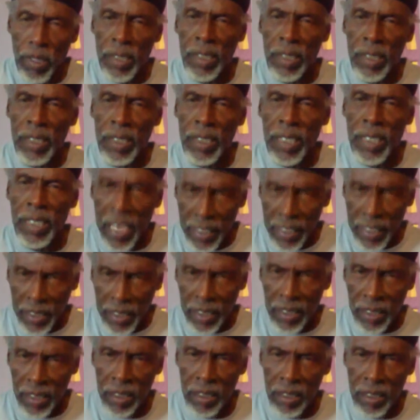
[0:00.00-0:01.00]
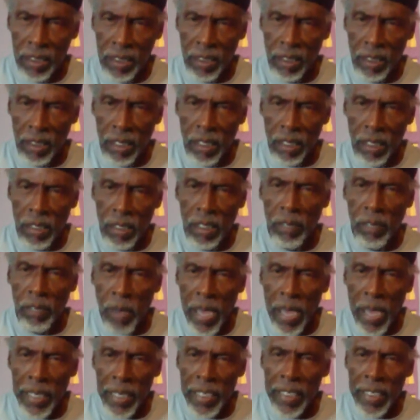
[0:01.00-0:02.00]
6
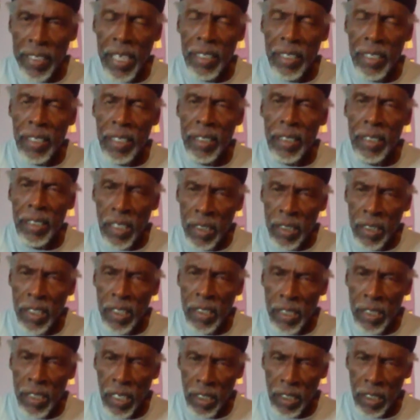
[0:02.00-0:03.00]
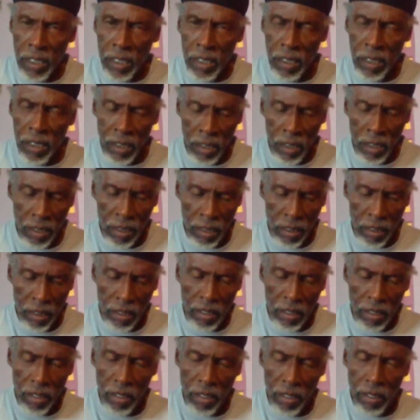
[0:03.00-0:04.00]
divided into 66
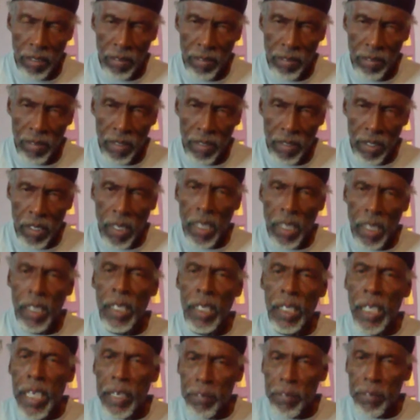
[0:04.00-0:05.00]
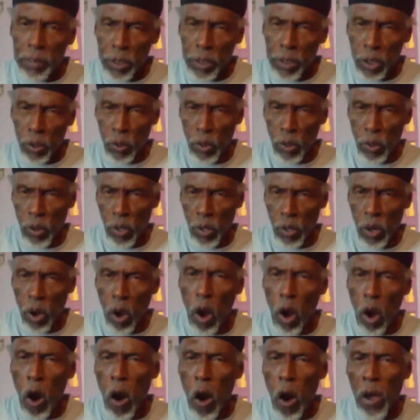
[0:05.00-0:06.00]
leaves you
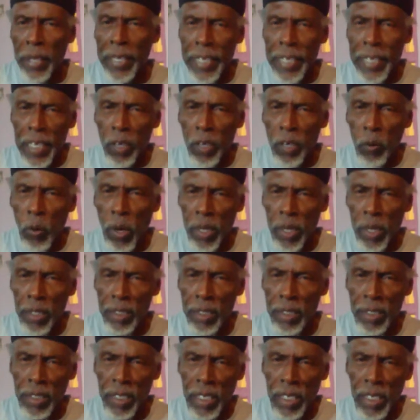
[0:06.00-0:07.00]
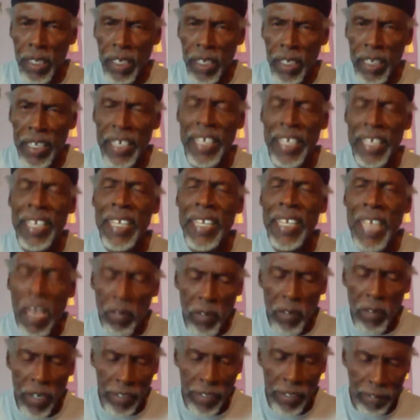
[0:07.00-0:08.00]
or equals
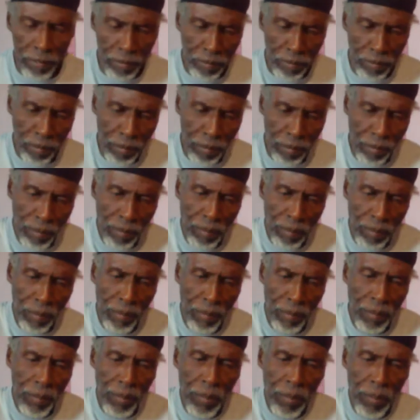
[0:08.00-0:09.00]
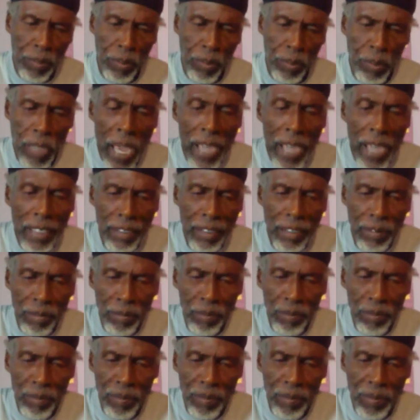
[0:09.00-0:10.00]
11, right?
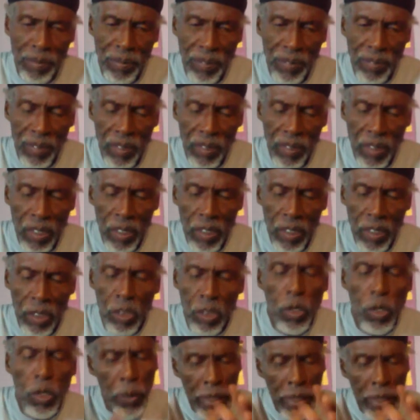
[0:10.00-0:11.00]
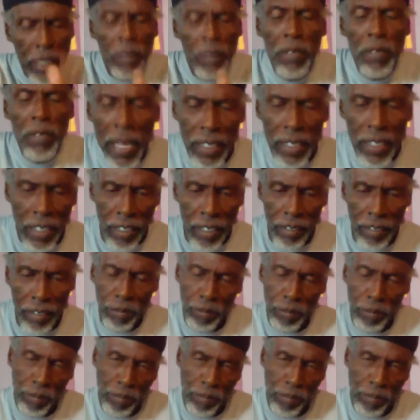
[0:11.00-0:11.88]
So we leave that there.